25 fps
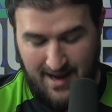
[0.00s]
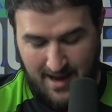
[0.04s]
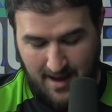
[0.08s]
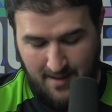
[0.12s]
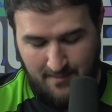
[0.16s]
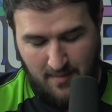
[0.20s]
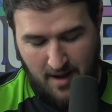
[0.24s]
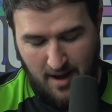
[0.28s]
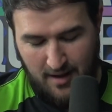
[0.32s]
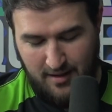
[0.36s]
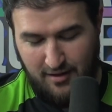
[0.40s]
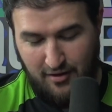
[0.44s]

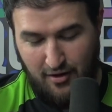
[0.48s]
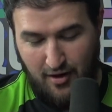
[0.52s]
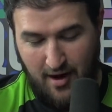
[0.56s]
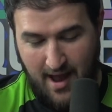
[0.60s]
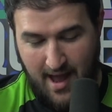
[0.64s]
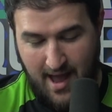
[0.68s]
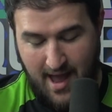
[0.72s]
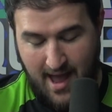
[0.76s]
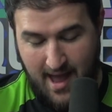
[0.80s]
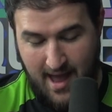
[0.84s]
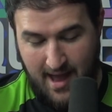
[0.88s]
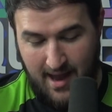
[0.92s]
Monster
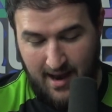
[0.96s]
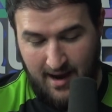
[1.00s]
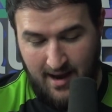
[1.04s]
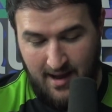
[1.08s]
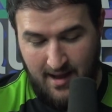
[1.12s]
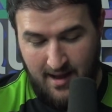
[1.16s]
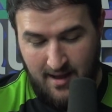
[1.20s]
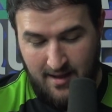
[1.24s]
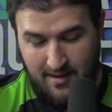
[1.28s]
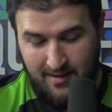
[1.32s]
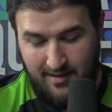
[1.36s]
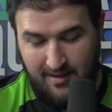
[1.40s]
Egg,
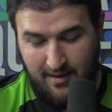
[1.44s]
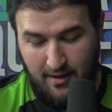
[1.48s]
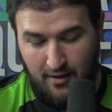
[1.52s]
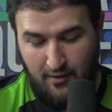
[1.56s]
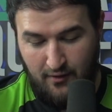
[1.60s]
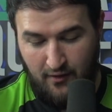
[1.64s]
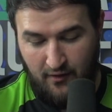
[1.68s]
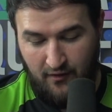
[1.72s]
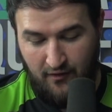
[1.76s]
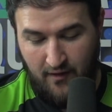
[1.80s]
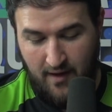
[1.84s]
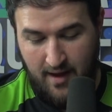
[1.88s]

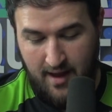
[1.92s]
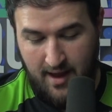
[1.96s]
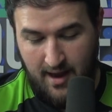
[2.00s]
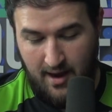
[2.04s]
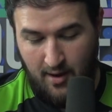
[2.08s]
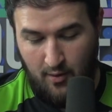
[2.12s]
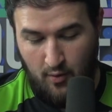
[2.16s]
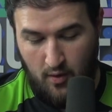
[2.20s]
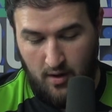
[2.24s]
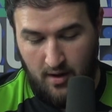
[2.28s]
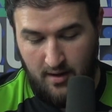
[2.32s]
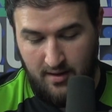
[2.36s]
Silver
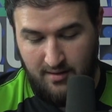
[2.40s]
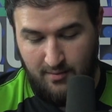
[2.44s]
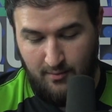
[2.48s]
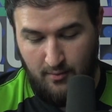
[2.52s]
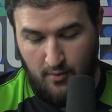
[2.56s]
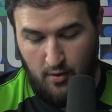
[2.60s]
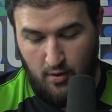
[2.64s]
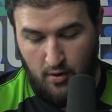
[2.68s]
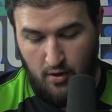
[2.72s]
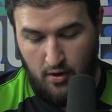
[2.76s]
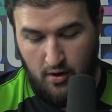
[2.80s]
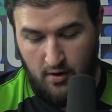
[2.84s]
Fang once
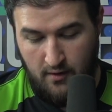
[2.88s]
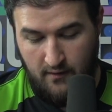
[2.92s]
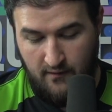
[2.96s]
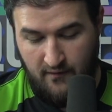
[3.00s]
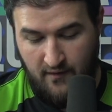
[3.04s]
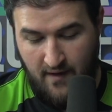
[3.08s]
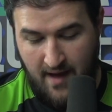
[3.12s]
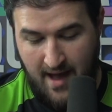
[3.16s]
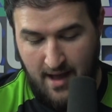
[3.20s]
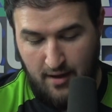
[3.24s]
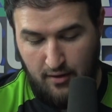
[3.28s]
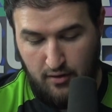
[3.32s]
more,
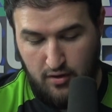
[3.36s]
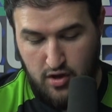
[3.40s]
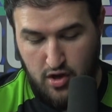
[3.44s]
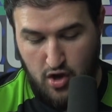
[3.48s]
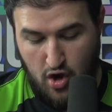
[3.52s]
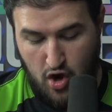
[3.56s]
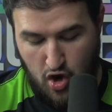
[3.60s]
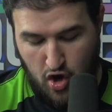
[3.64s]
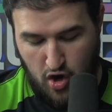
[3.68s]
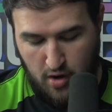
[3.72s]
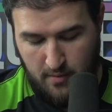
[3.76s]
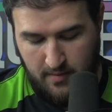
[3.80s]
Vile
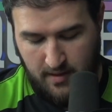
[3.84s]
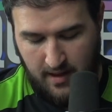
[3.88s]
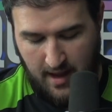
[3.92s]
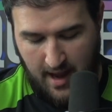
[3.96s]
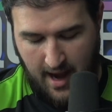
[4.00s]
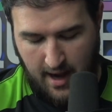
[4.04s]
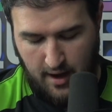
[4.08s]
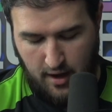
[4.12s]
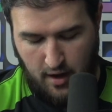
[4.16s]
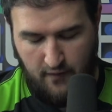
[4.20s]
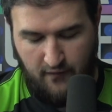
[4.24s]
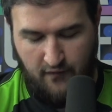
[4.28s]
Germs,
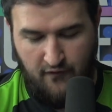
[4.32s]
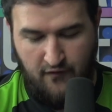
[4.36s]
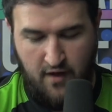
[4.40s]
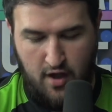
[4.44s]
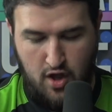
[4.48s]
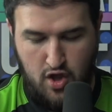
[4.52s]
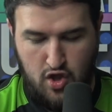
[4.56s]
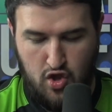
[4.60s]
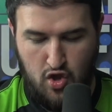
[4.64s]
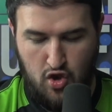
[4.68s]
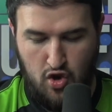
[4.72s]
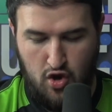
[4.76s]
and a
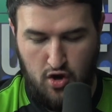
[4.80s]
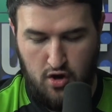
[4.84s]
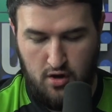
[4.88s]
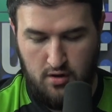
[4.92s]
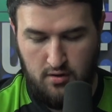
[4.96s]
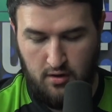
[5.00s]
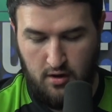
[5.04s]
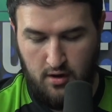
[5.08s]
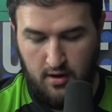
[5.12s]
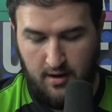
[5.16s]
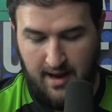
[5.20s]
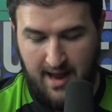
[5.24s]
Fissure.
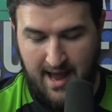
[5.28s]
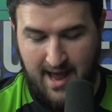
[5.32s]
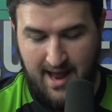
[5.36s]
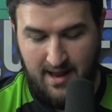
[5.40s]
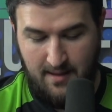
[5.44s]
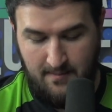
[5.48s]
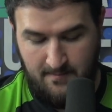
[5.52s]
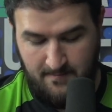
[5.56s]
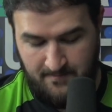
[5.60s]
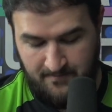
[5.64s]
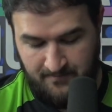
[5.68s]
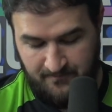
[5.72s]
Look at
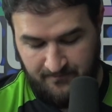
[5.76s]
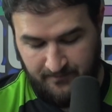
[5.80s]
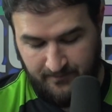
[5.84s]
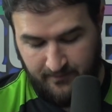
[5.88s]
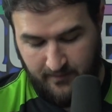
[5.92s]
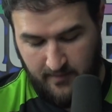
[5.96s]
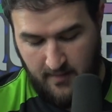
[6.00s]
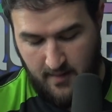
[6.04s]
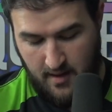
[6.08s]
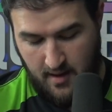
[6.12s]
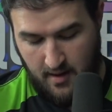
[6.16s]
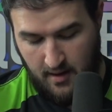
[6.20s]
it.
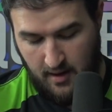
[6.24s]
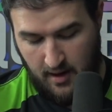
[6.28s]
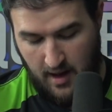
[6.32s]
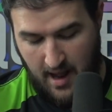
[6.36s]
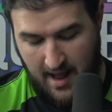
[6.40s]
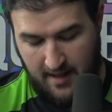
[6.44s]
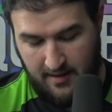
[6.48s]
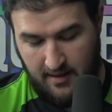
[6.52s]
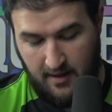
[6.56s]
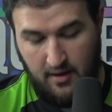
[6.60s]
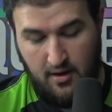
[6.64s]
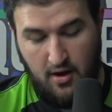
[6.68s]

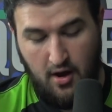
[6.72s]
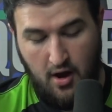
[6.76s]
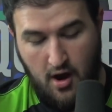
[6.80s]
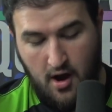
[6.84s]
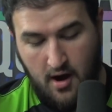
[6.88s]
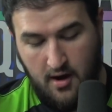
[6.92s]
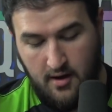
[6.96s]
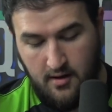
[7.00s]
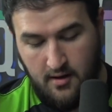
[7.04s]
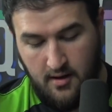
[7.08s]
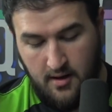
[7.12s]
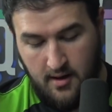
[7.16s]
Classic
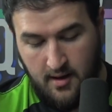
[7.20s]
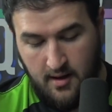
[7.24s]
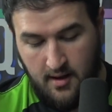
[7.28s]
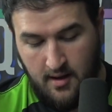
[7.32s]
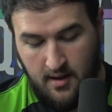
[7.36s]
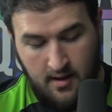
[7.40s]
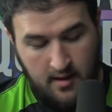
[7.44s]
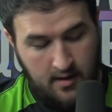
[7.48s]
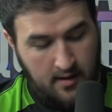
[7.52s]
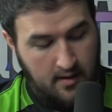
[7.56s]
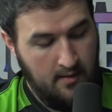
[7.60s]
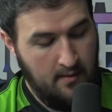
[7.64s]
card.
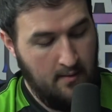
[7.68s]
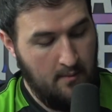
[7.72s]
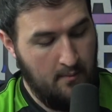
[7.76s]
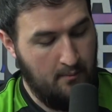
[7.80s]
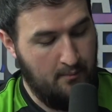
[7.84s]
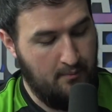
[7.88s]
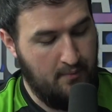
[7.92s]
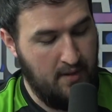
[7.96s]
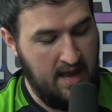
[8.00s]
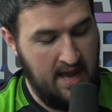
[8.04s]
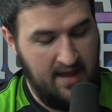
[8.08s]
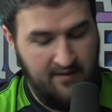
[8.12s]

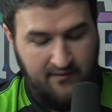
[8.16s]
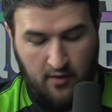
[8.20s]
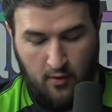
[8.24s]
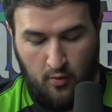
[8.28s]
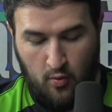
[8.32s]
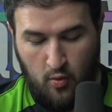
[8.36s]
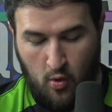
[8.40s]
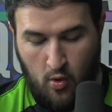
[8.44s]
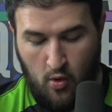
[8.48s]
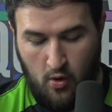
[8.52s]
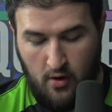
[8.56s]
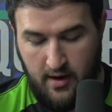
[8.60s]
Beaver
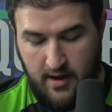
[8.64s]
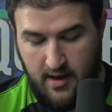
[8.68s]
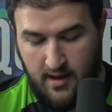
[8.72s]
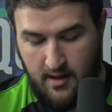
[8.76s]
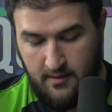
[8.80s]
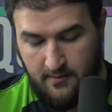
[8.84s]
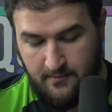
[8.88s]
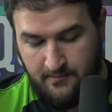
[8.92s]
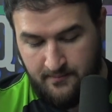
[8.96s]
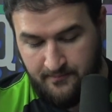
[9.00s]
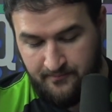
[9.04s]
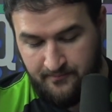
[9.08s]
Warrior,